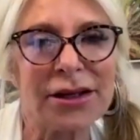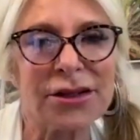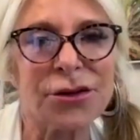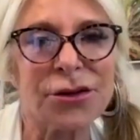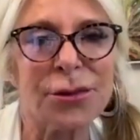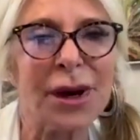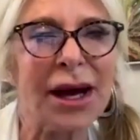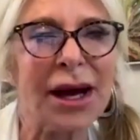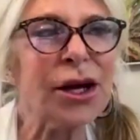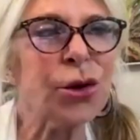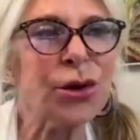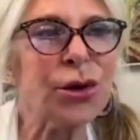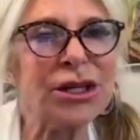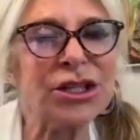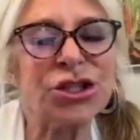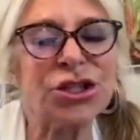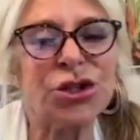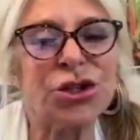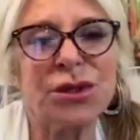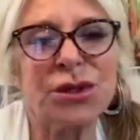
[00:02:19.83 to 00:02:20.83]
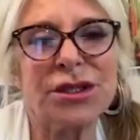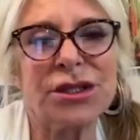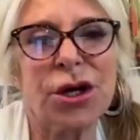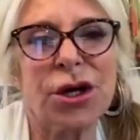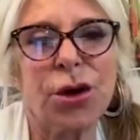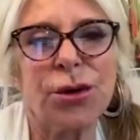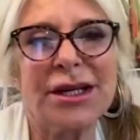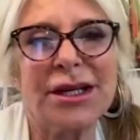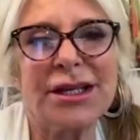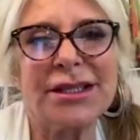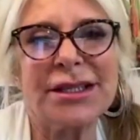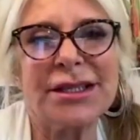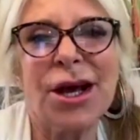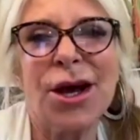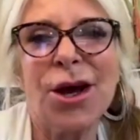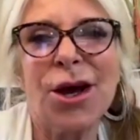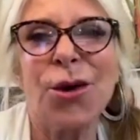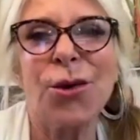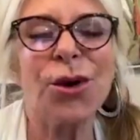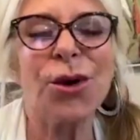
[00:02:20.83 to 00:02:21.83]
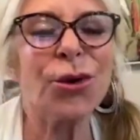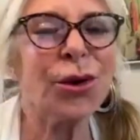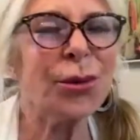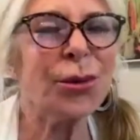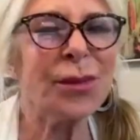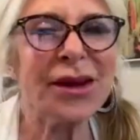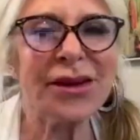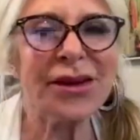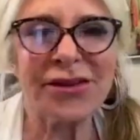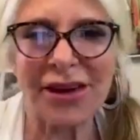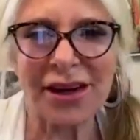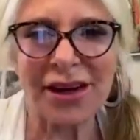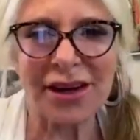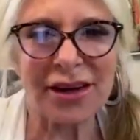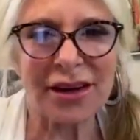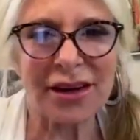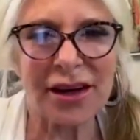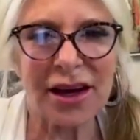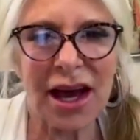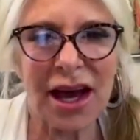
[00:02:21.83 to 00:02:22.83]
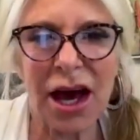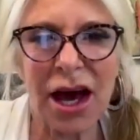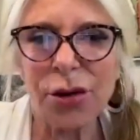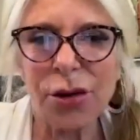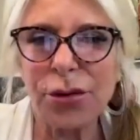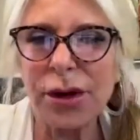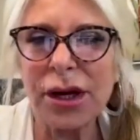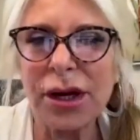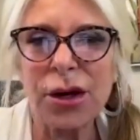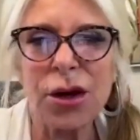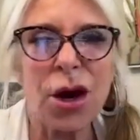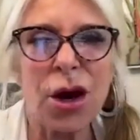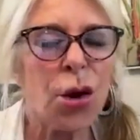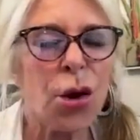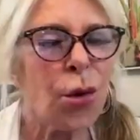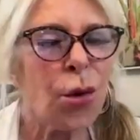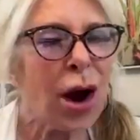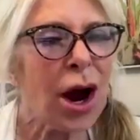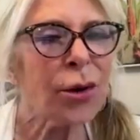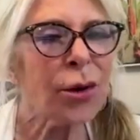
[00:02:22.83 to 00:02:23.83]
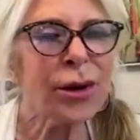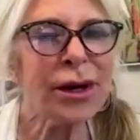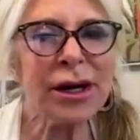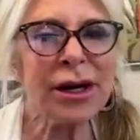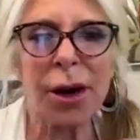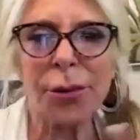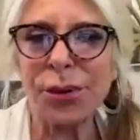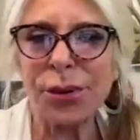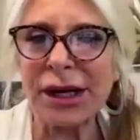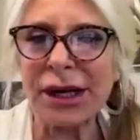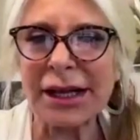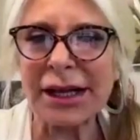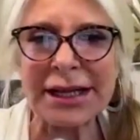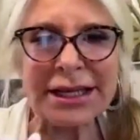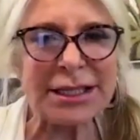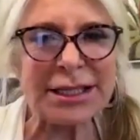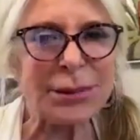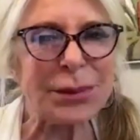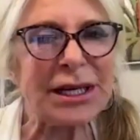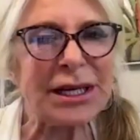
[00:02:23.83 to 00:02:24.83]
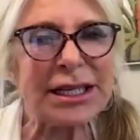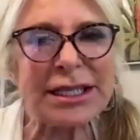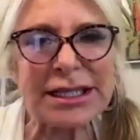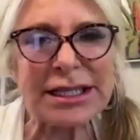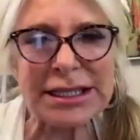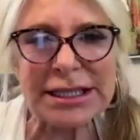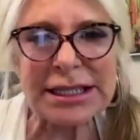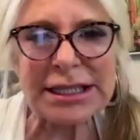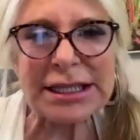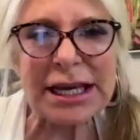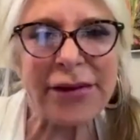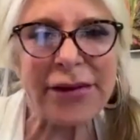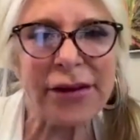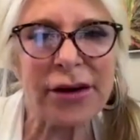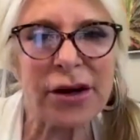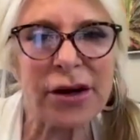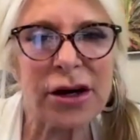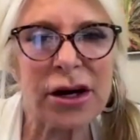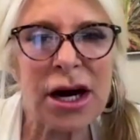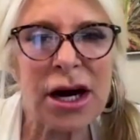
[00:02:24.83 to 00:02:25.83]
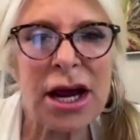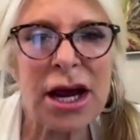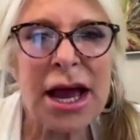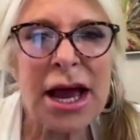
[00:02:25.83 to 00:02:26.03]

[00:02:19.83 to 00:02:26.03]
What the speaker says: So my question was always, what are we missing? Why are we not putting these pieces together?